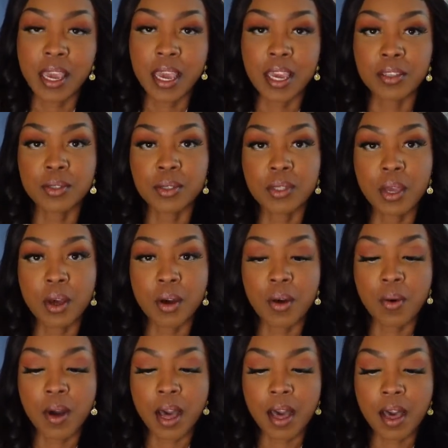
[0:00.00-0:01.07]
And
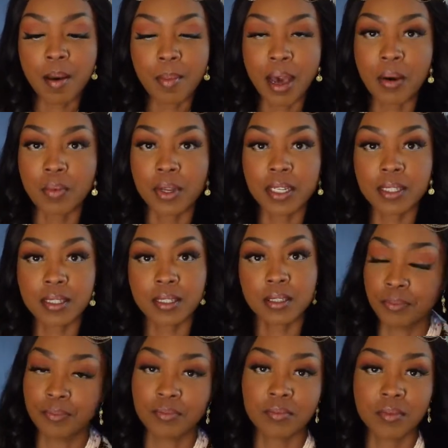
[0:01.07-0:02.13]
so um, I wanted
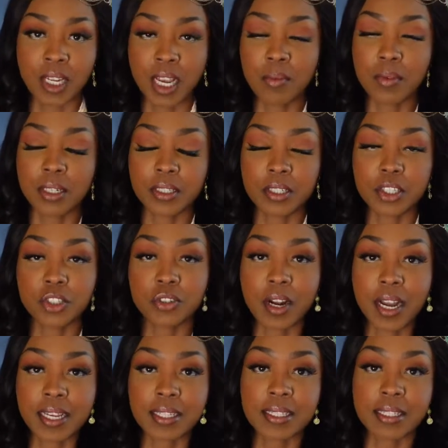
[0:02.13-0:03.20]
to I wanted to
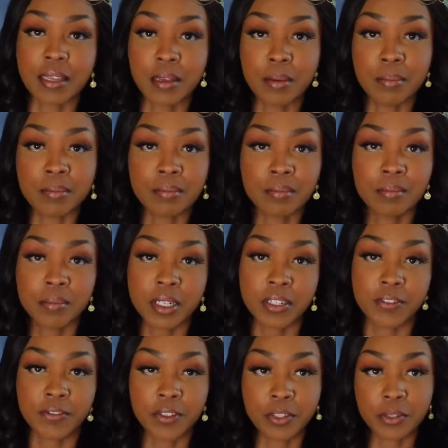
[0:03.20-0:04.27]
try some
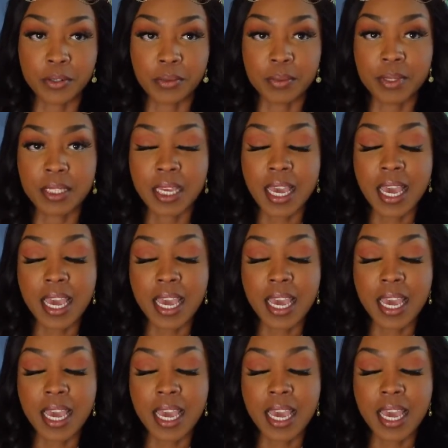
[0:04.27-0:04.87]
perfumes